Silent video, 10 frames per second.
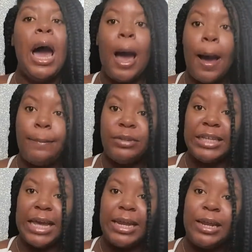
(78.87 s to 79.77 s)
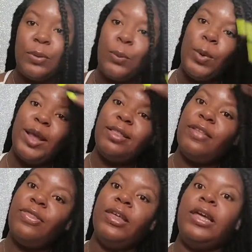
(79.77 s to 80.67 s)
updated with
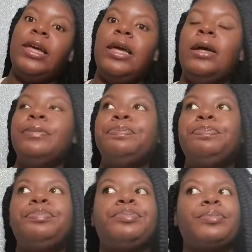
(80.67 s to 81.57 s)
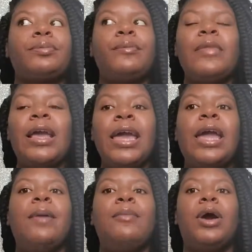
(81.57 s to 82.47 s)
the
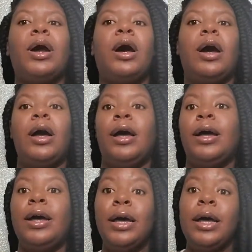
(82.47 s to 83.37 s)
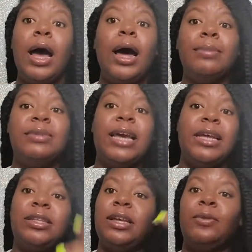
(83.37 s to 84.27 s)
camera
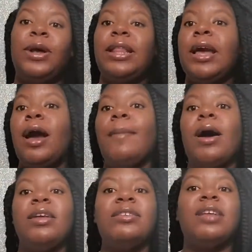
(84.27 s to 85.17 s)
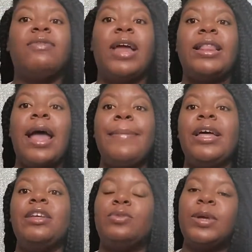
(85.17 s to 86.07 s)
updates and when they come out and stuff like that,
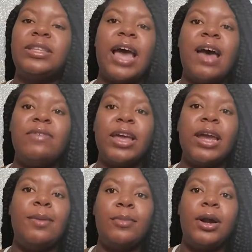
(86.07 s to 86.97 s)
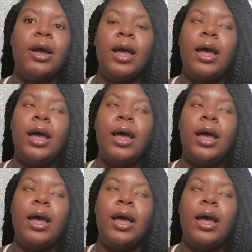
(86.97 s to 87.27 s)
because once I have a camera,